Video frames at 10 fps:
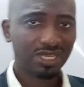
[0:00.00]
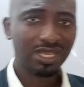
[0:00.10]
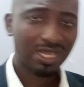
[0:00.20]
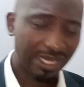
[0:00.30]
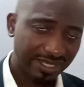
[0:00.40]

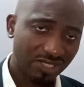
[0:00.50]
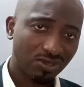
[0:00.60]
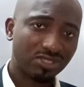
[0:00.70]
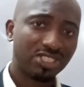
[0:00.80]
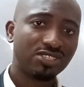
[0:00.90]
and this
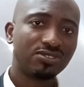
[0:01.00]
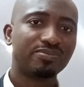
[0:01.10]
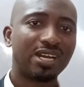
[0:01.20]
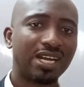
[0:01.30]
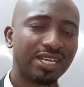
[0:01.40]
was issued
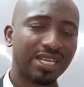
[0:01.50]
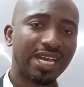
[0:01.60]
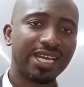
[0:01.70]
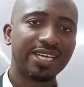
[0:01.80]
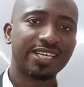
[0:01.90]
by
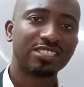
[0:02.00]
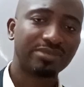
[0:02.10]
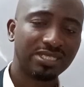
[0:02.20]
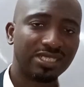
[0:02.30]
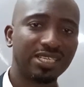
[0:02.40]
IASB in
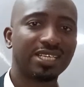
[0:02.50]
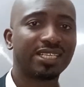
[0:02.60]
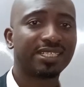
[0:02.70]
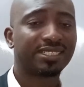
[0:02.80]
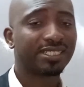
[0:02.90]
the year
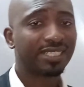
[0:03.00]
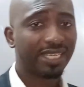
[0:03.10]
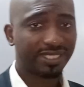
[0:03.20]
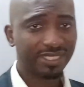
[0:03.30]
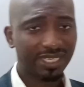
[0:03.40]
1989.